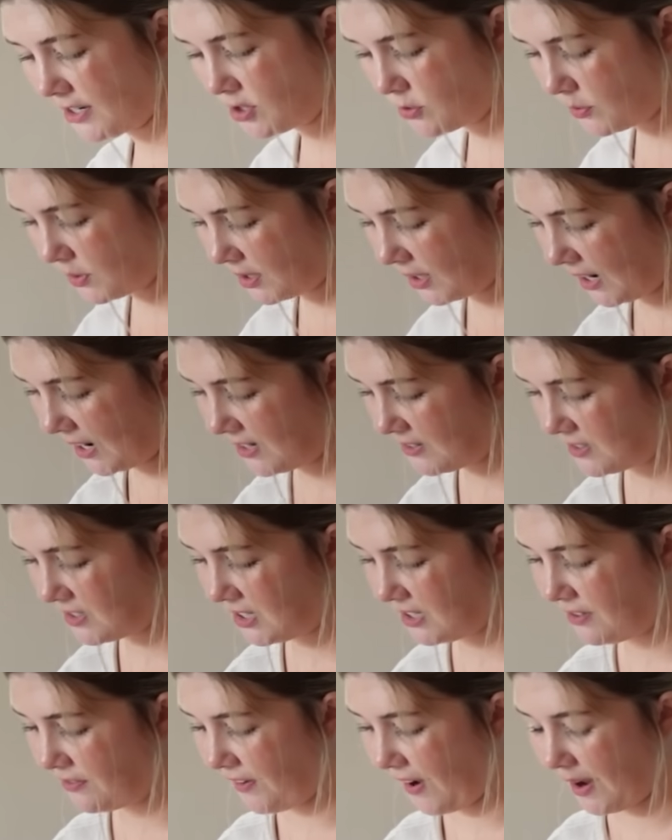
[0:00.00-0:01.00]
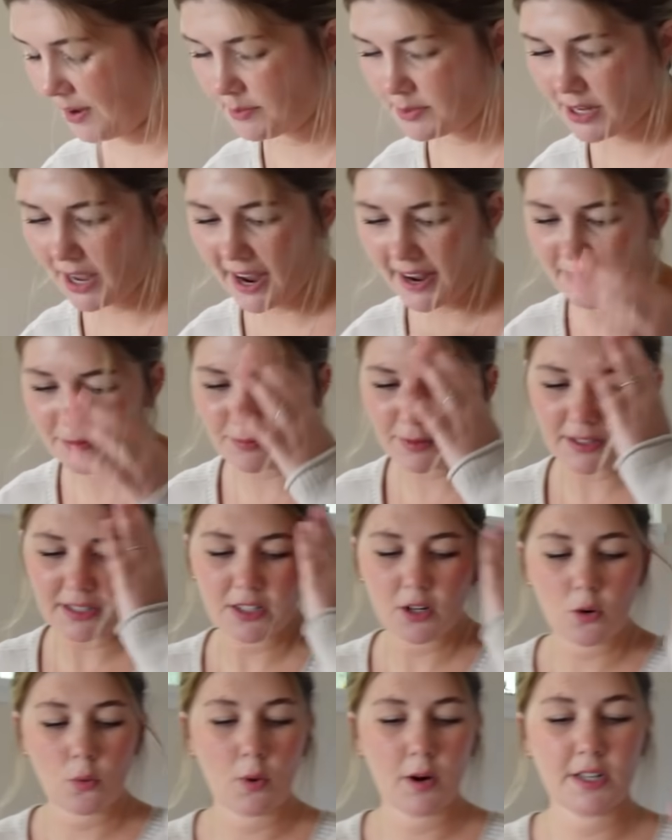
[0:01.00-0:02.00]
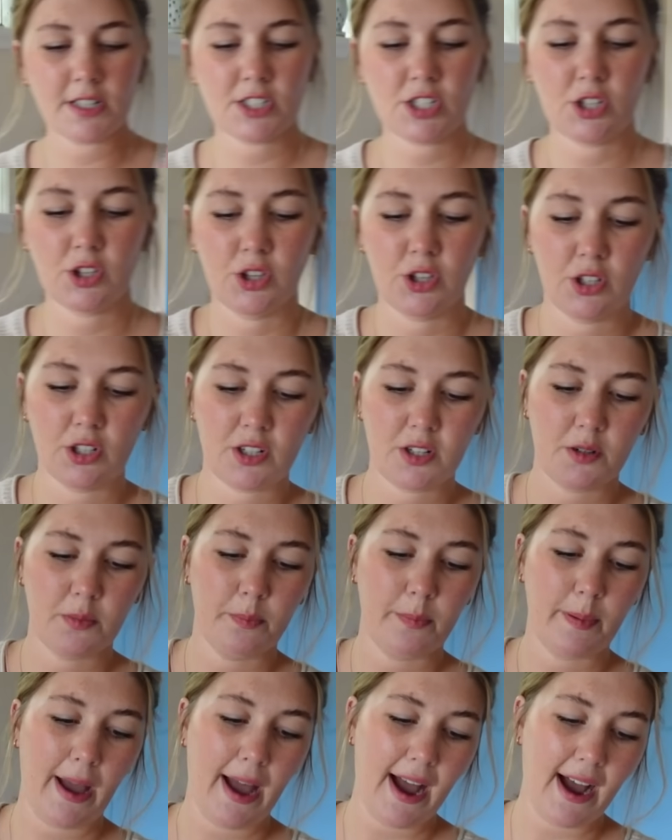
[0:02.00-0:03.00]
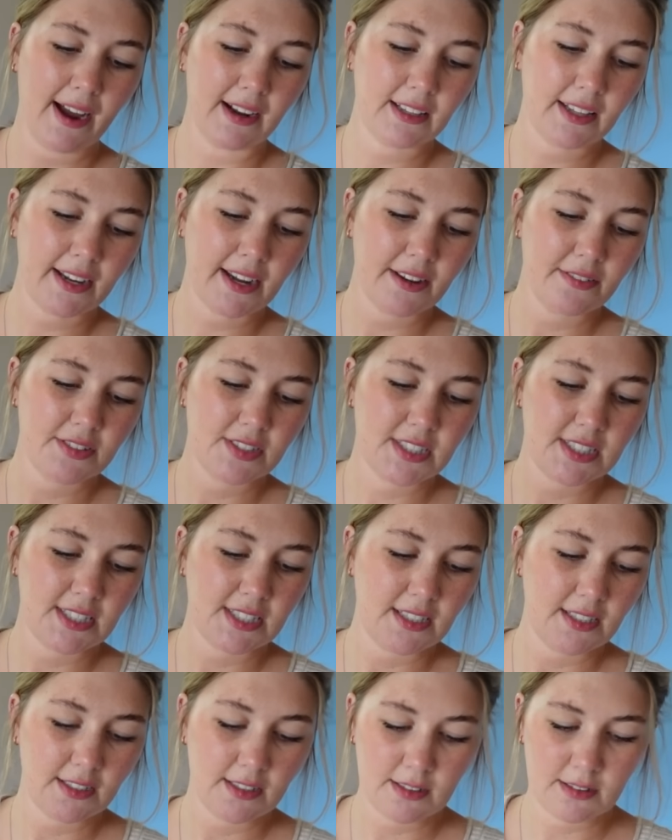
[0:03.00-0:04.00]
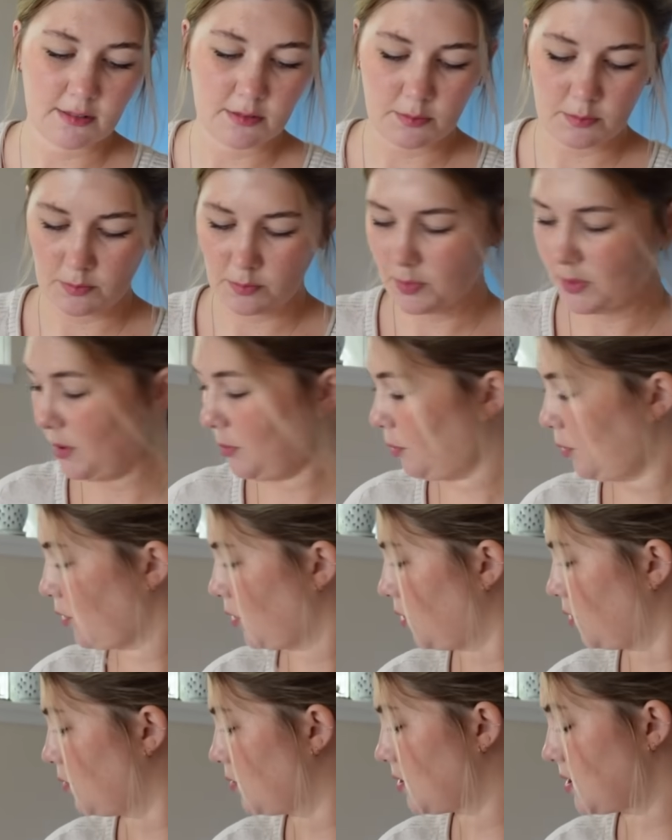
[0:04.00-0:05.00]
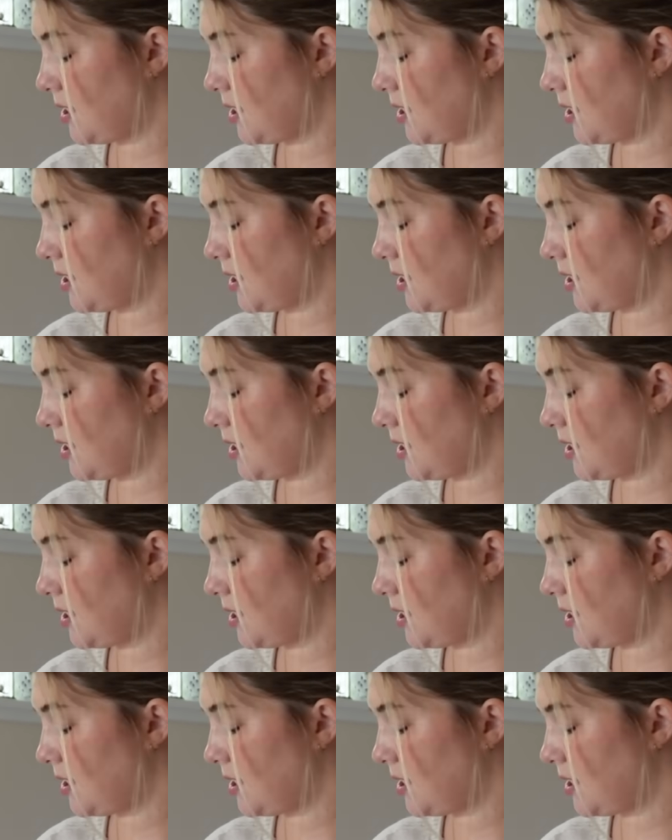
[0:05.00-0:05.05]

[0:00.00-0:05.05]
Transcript: just wanted to kind of see the vibes. I really don't want it to look bad. Like I've seen people use